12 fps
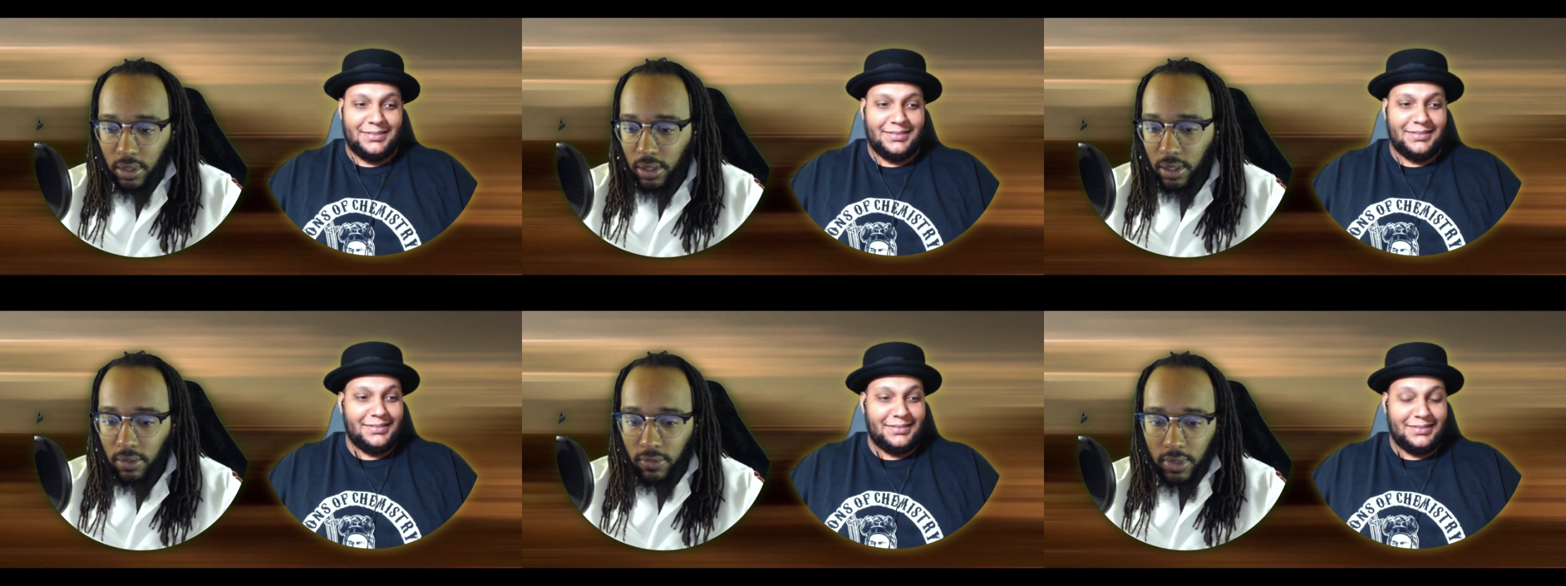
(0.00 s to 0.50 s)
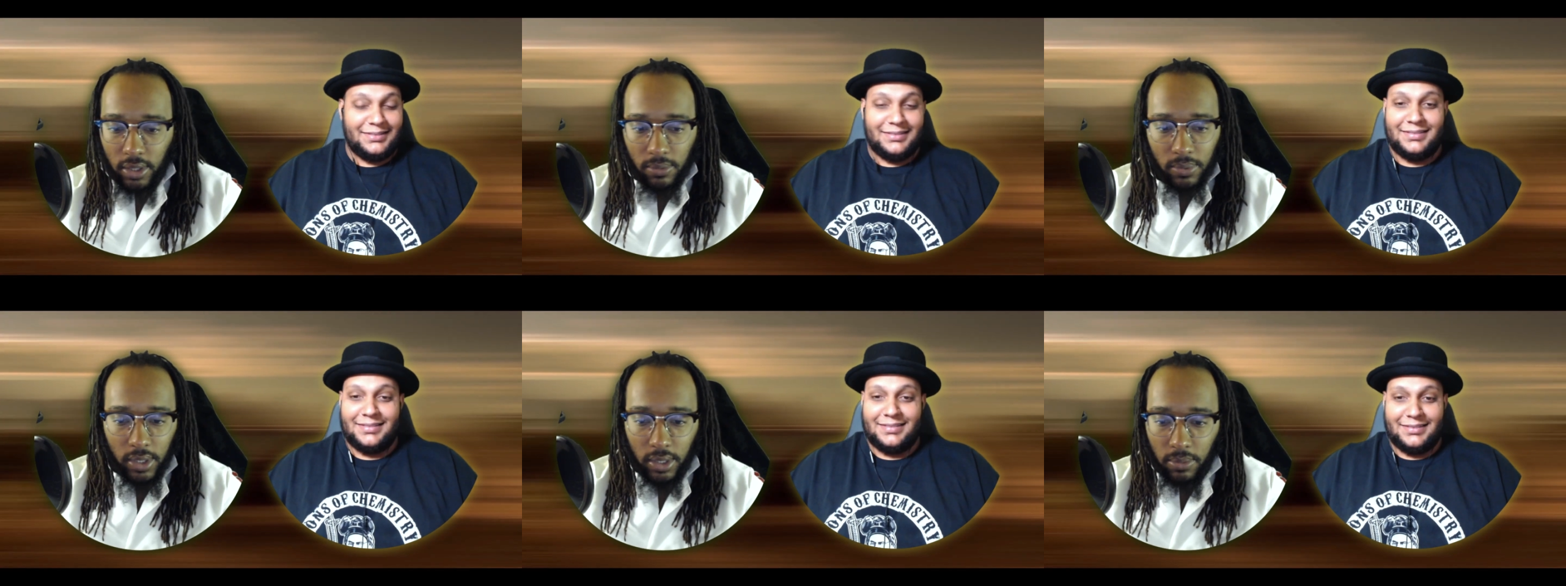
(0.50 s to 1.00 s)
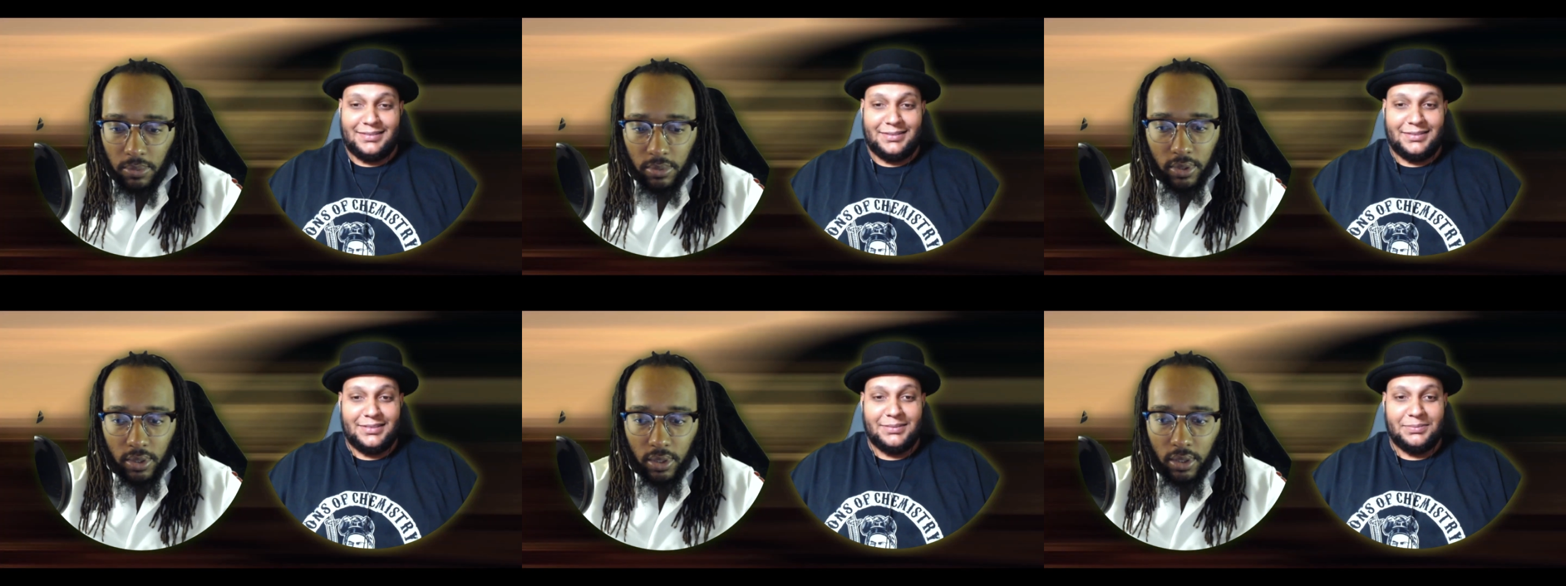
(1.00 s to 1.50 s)
Speaker 1: up in that
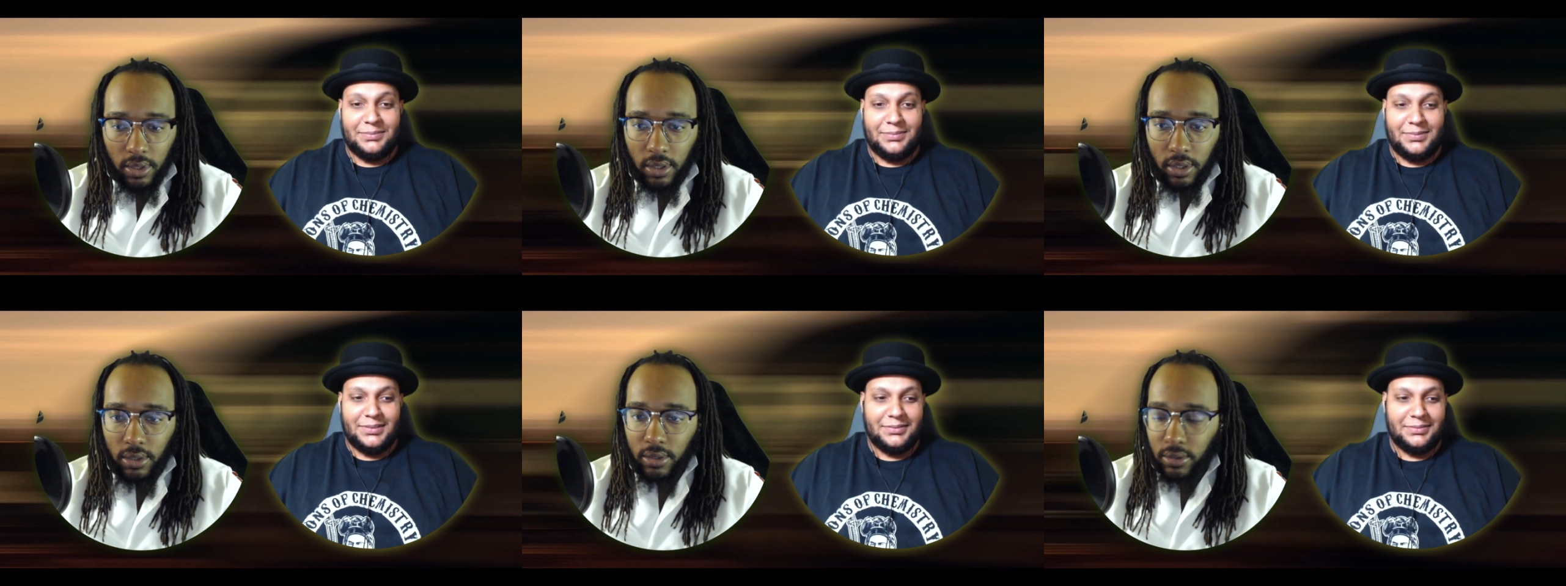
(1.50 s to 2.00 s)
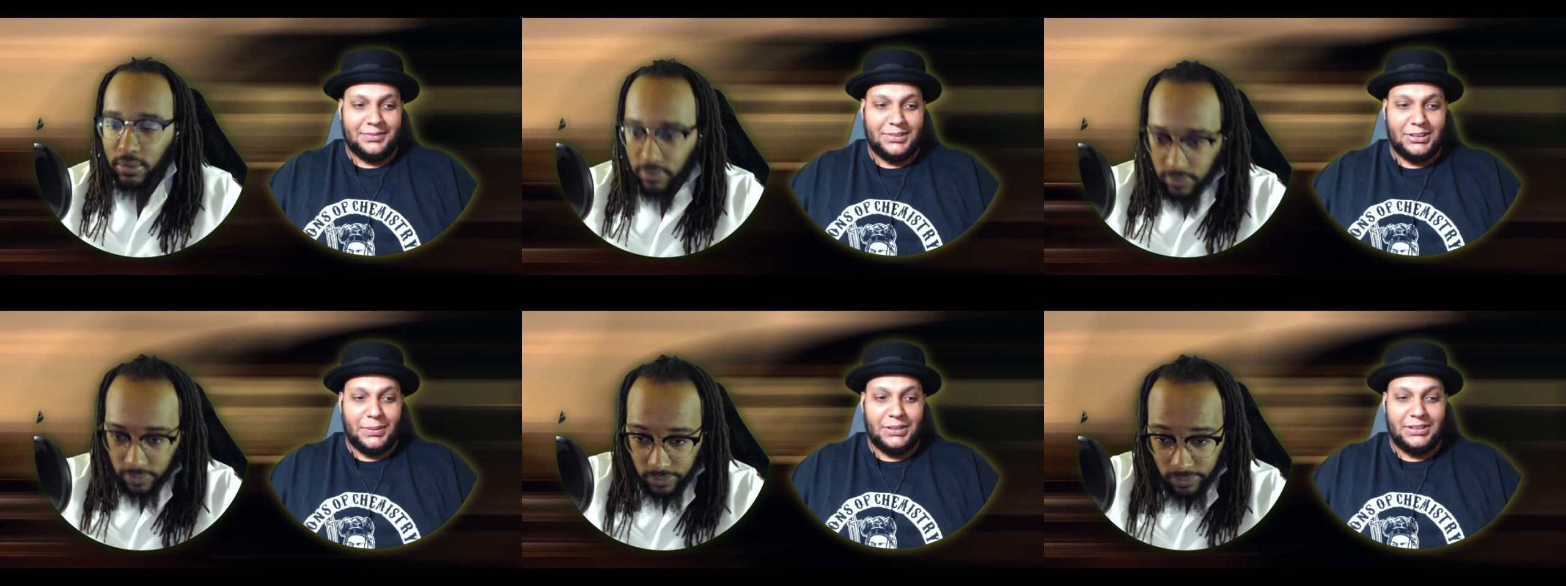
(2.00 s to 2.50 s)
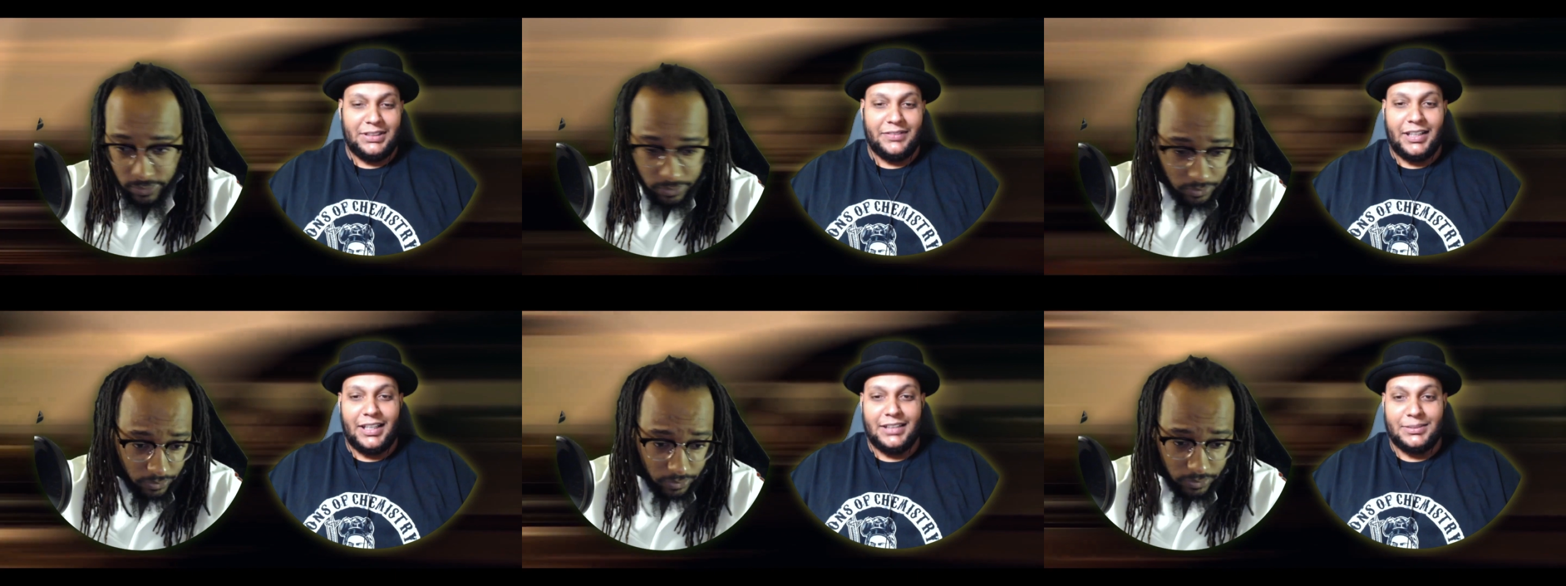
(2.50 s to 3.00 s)
paper.
Speaker 2: Especially if
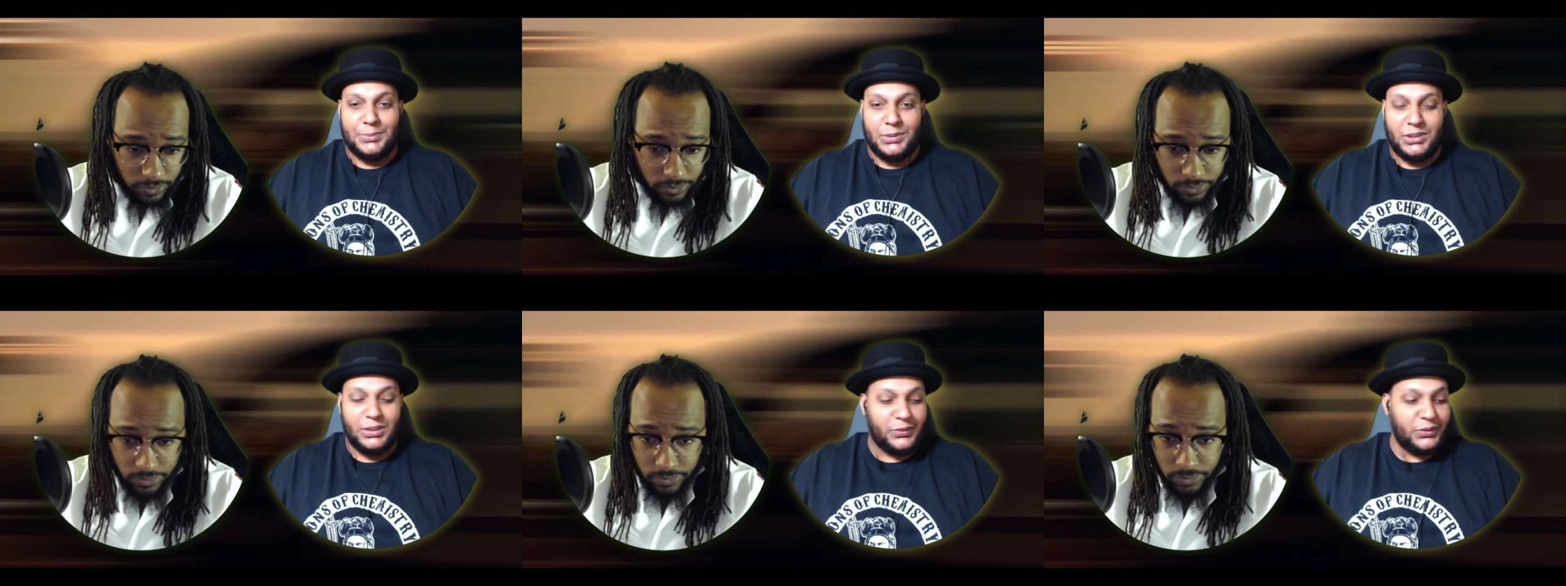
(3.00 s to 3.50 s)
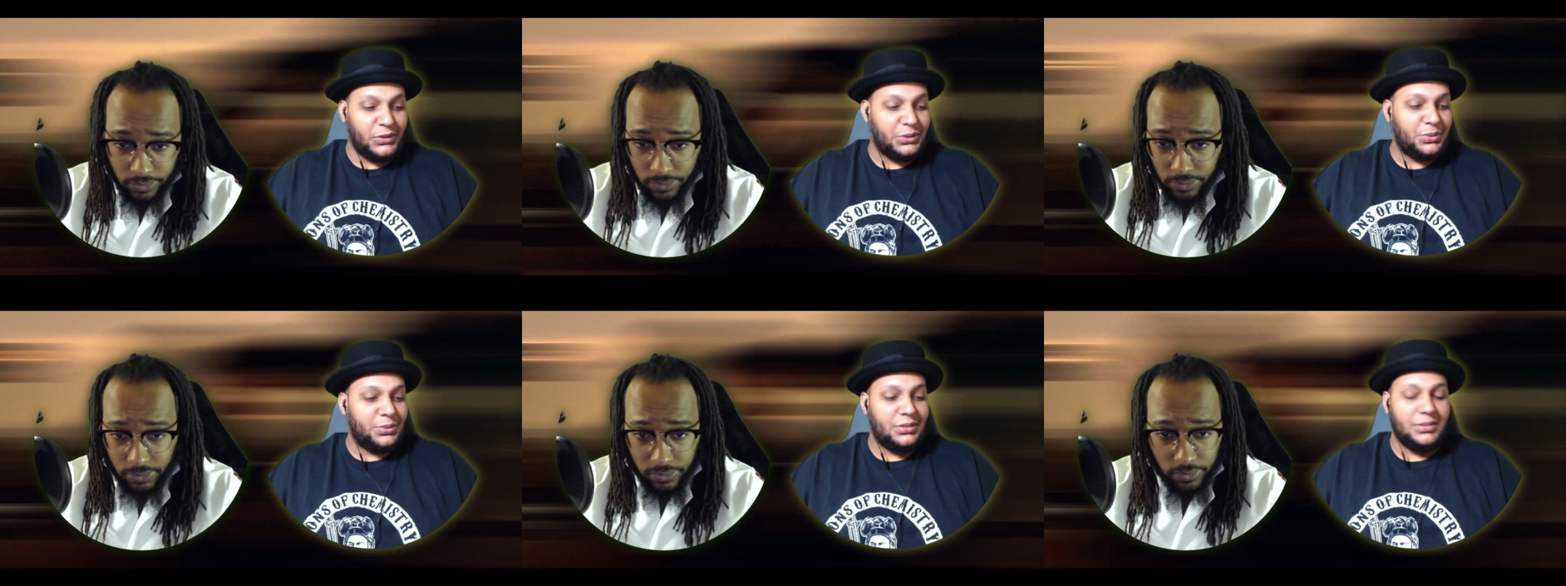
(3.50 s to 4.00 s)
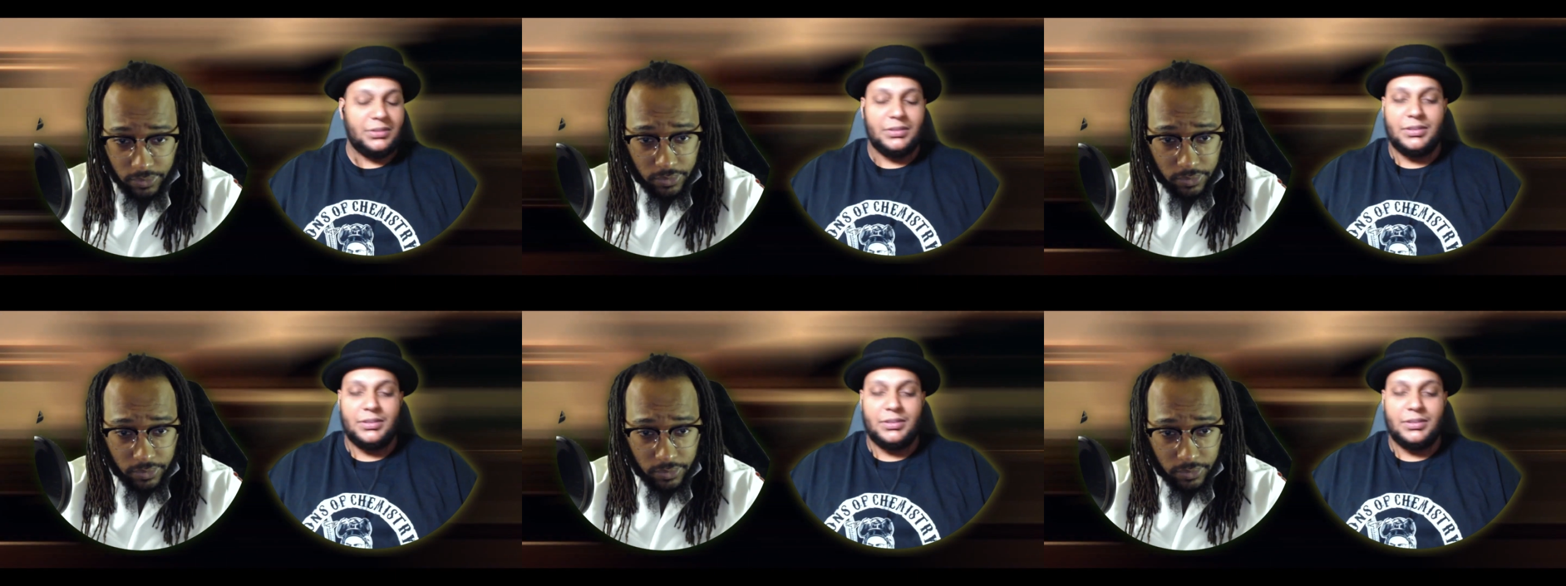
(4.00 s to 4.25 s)
they got them silver suits.